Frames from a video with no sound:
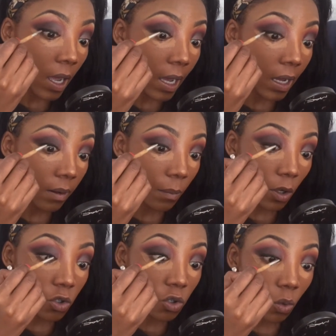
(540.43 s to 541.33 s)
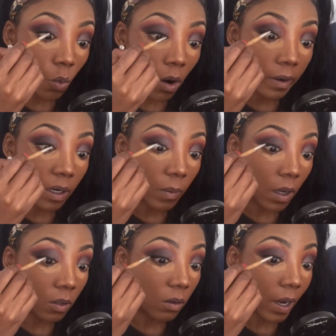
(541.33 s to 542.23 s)
I'm not too worried
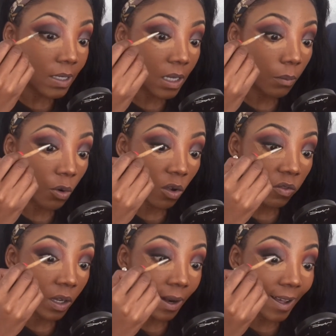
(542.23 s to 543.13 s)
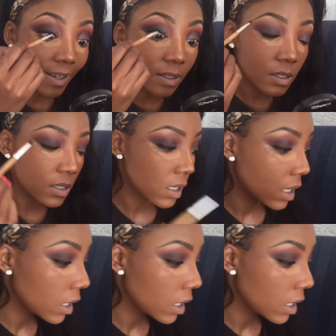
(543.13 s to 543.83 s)
about creating perfect lines.